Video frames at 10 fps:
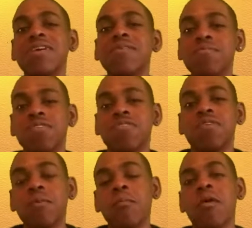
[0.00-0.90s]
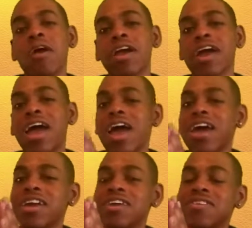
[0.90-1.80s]
missed the mark.
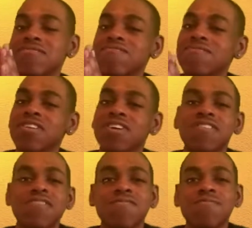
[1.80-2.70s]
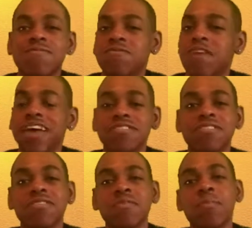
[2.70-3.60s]
I just was vastly
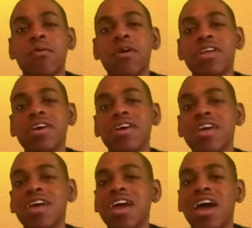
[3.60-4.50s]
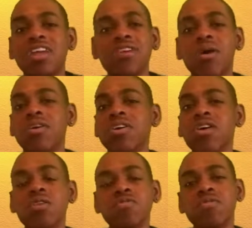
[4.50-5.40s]
disappointed. I don't want to
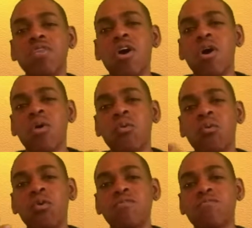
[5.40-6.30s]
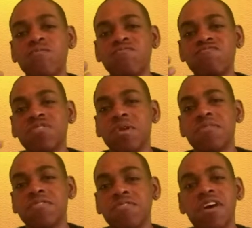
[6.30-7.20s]
go too long with some of
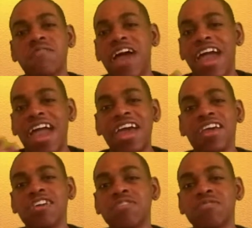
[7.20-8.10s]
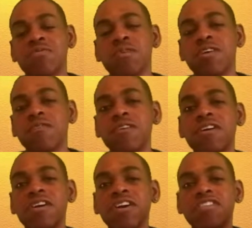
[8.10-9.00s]
the stuff I had issues with.
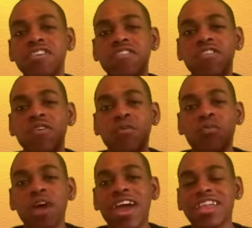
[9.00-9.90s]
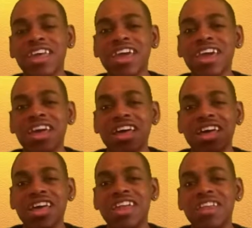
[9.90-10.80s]
Just directing
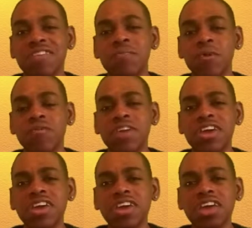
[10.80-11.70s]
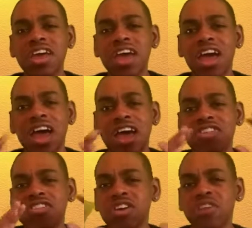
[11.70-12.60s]
in this movie, I
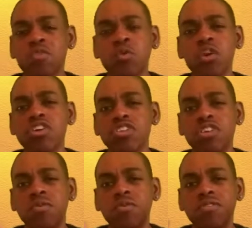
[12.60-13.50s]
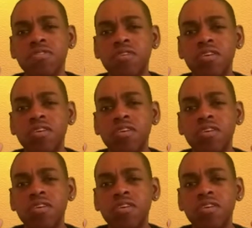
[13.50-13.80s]
just wish it was